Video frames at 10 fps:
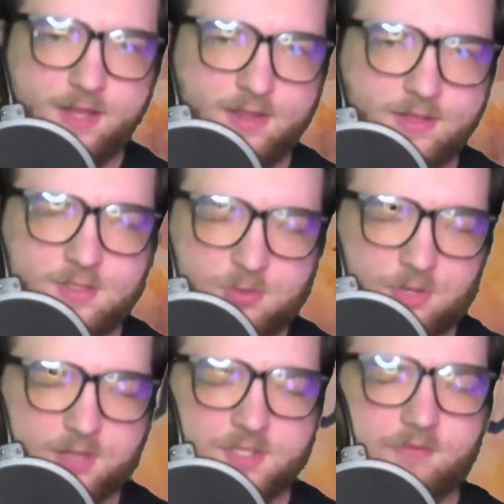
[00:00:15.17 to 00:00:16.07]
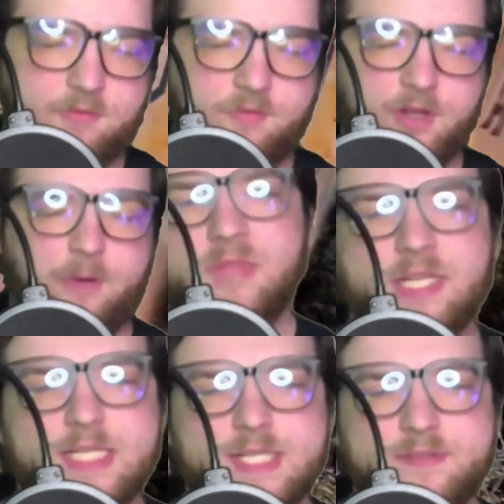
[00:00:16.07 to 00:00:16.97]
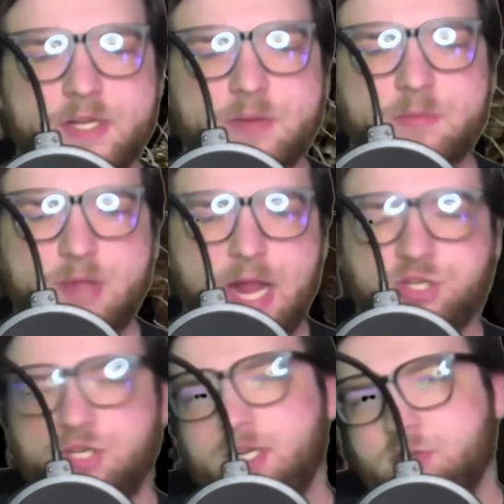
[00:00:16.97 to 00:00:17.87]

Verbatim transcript: this 2007 film. This film actually